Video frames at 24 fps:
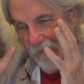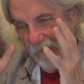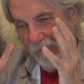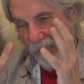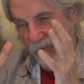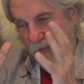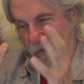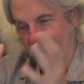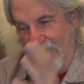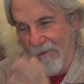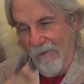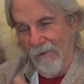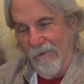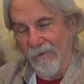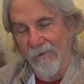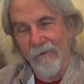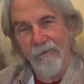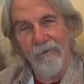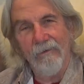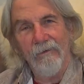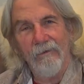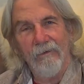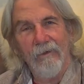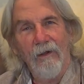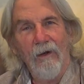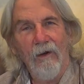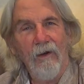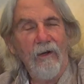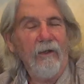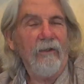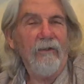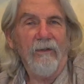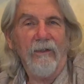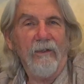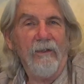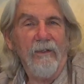the
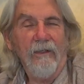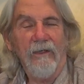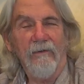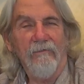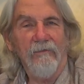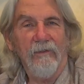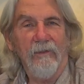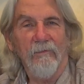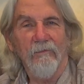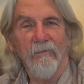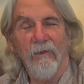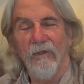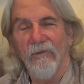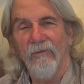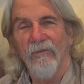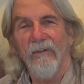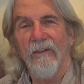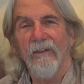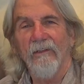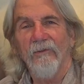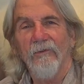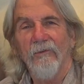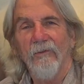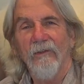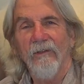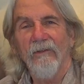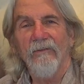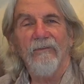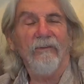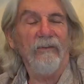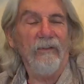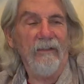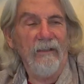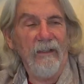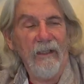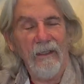Ark of the Covenant must increase
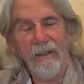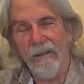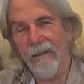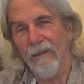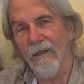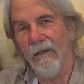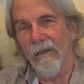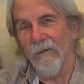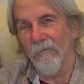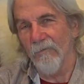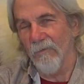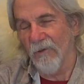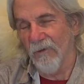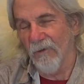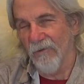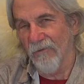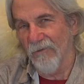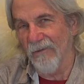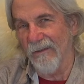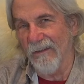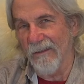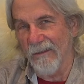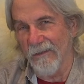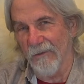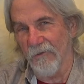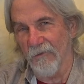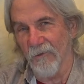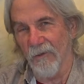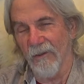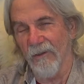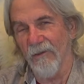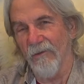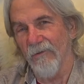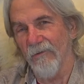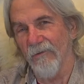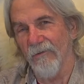and Dagon must
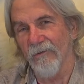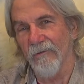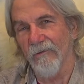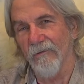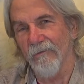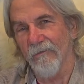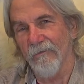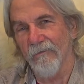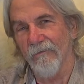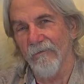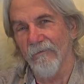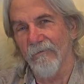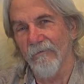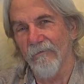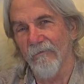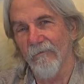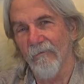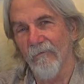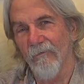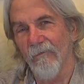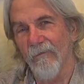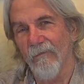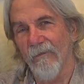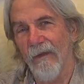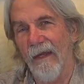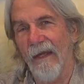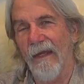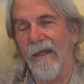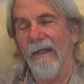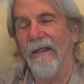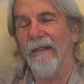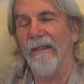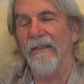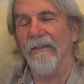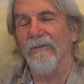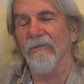decrease. And
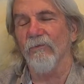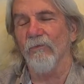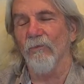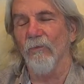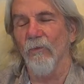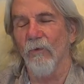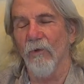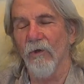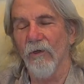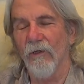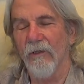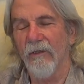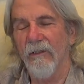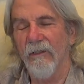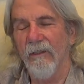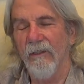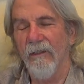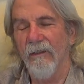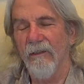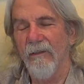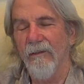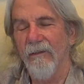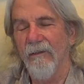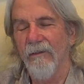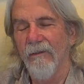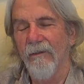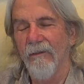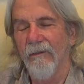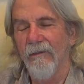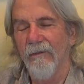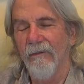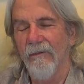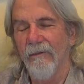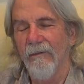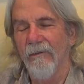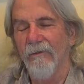he's working
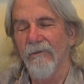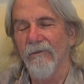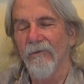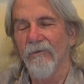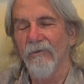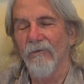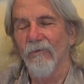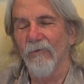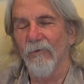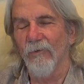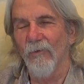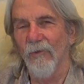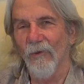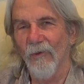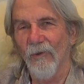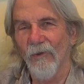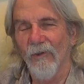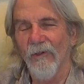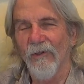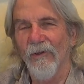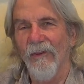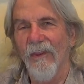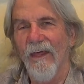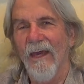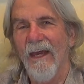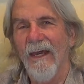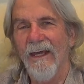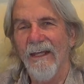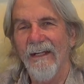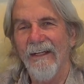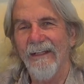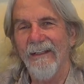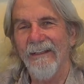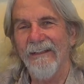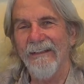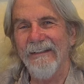toward
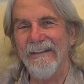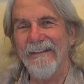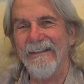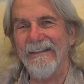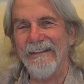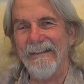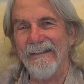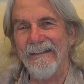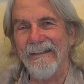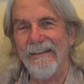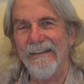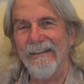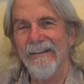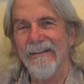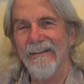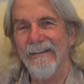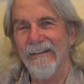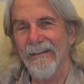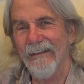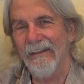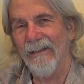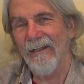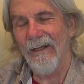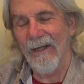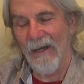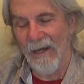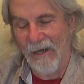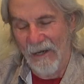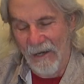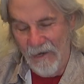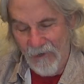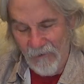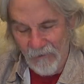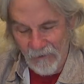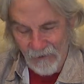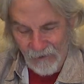that end in
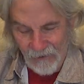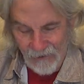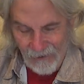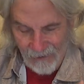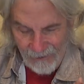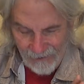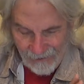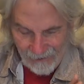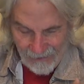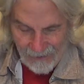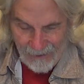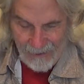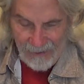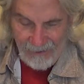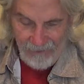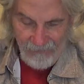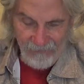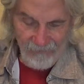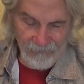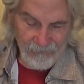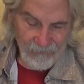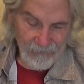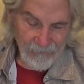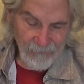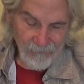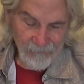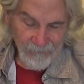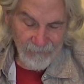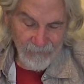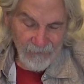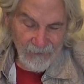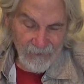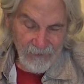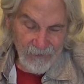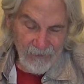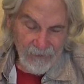our lives.
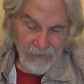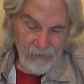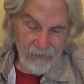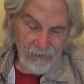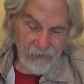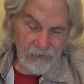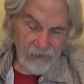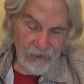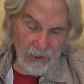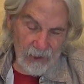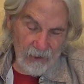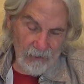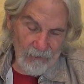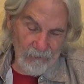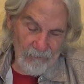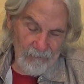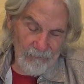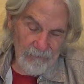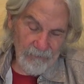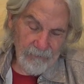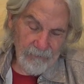So,